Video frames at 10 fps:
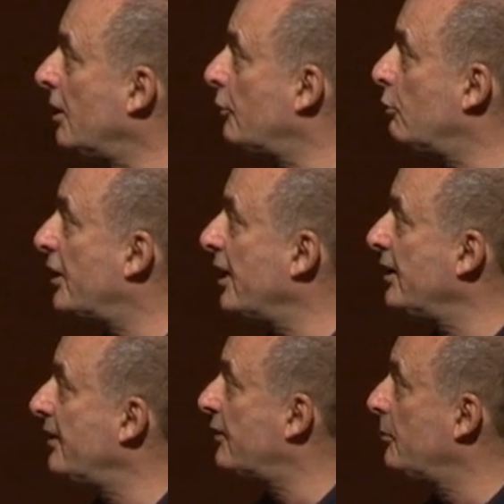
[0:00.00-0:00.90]
and two
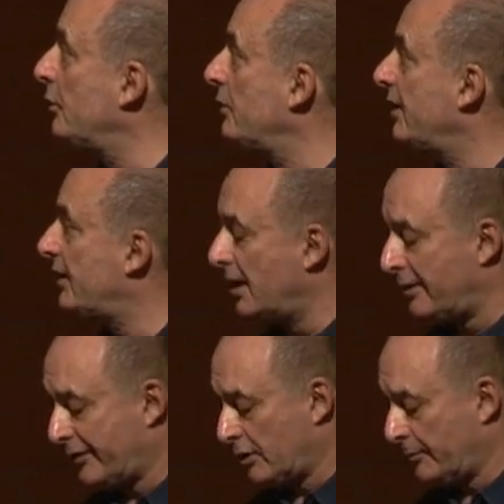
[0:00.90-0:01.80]
kinase subunit
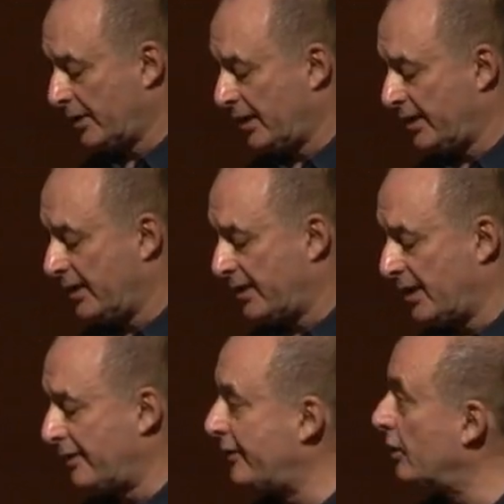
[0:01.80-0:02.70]
IKK
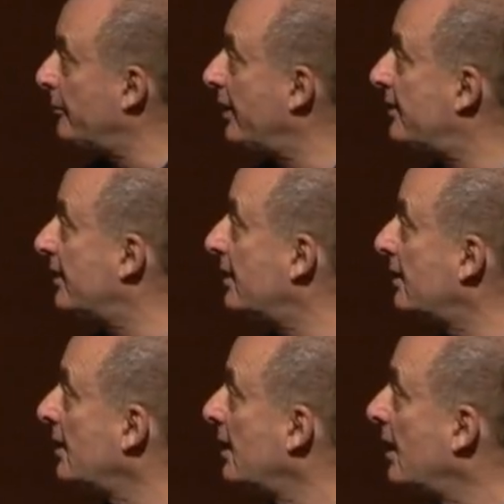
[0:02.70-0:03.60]
alpha and beta,